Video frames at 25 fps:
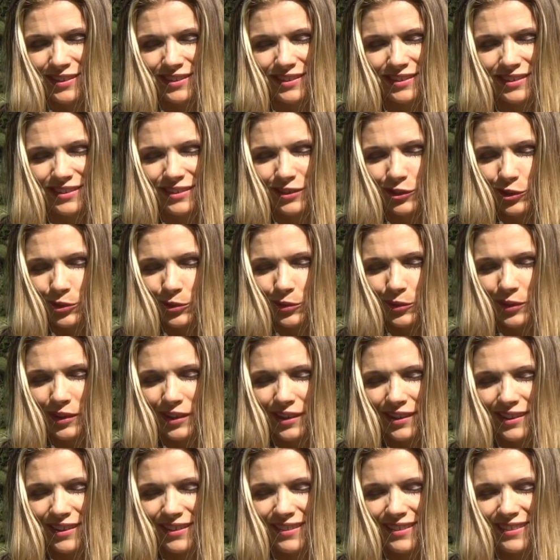
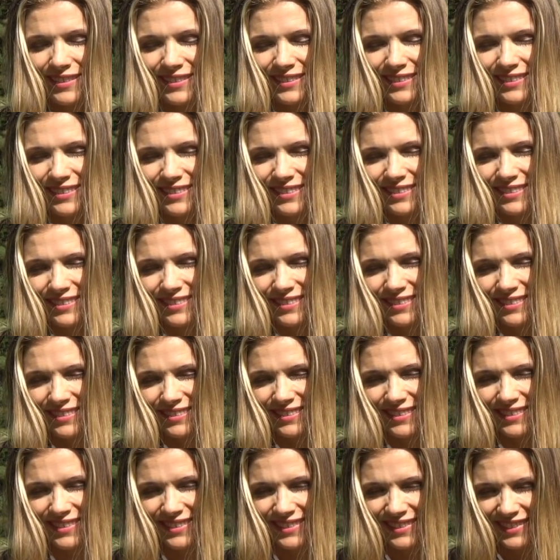So
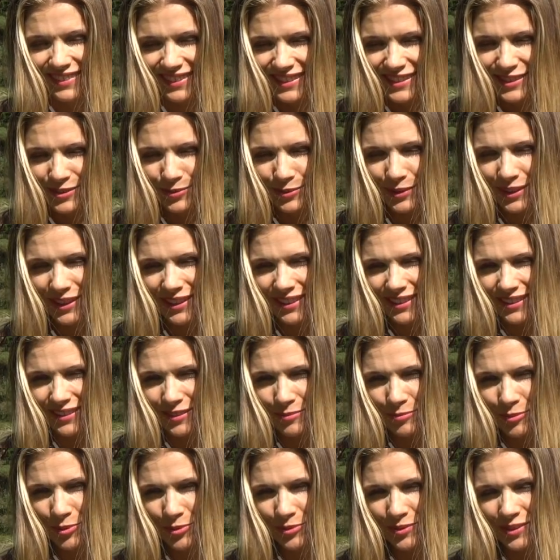this week the
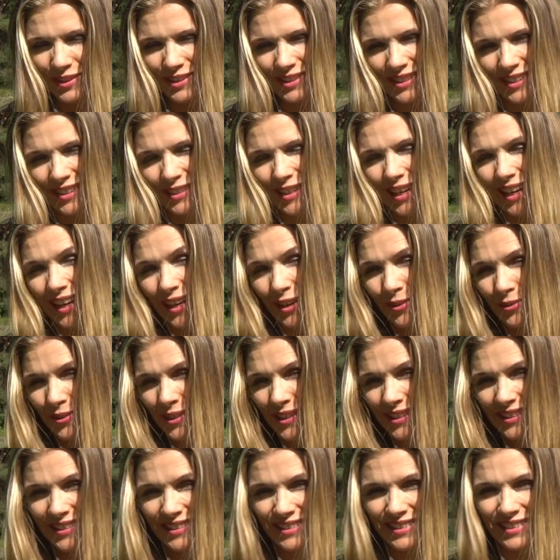moon is in
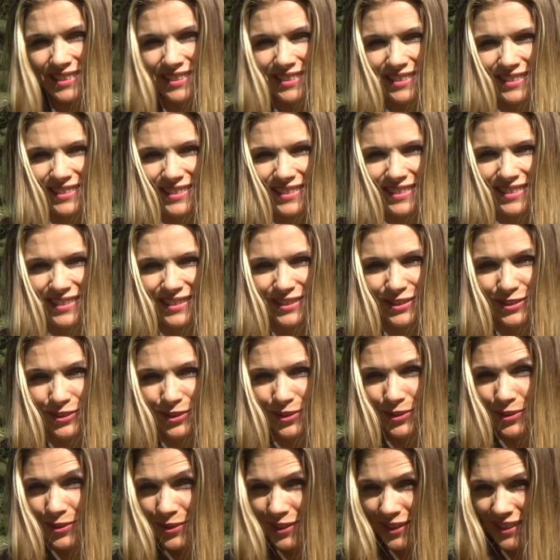Aries,
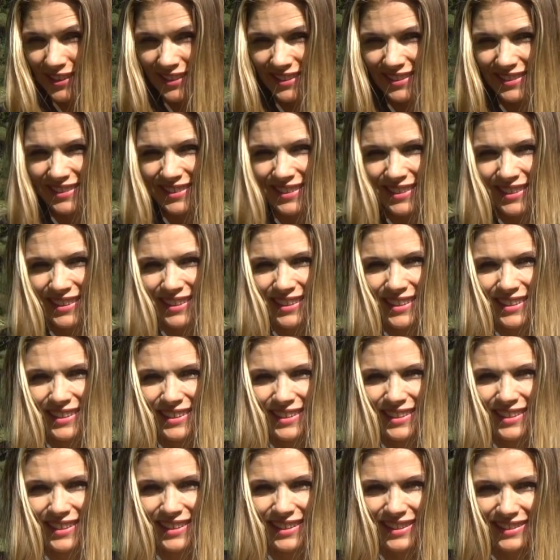Taurus,
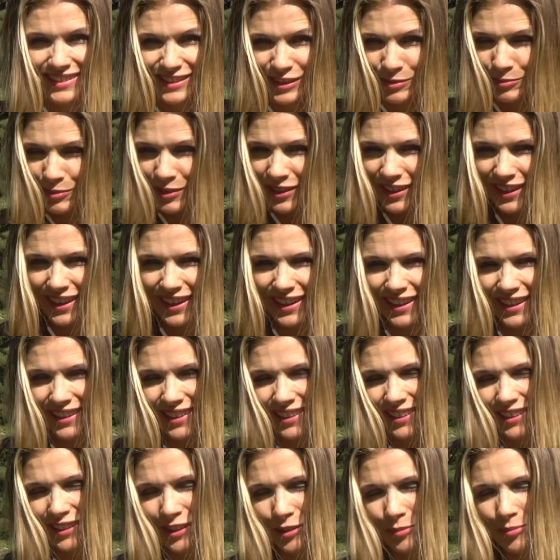Gemini, and
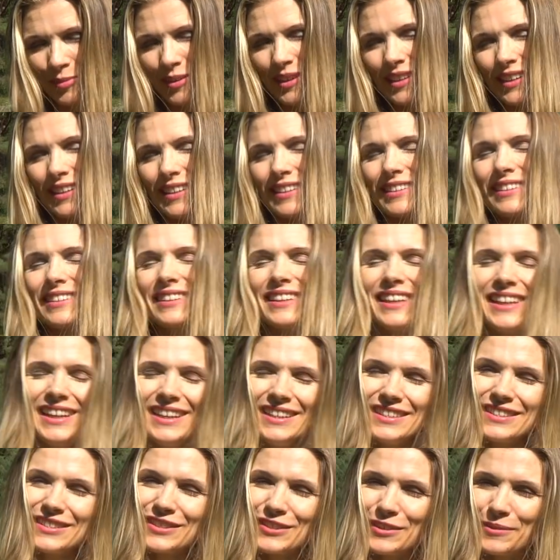a little bit in
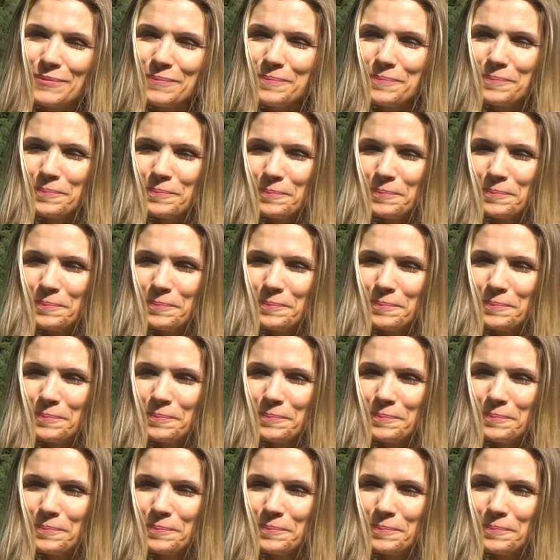Cancer.